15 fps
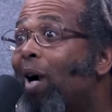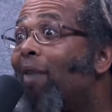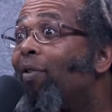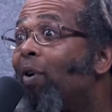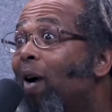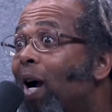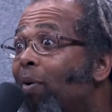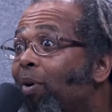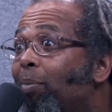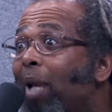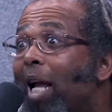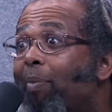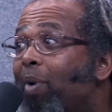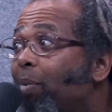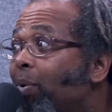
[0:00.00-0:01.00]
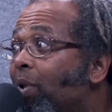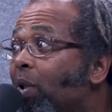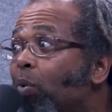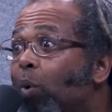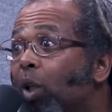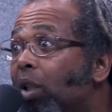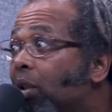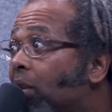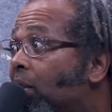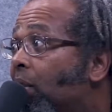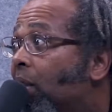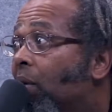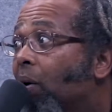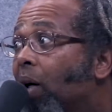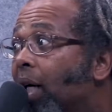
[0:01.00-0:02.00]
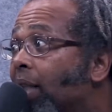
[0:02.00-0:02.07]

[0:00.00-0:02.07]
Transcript: driving around with black people in the woods in Oregon.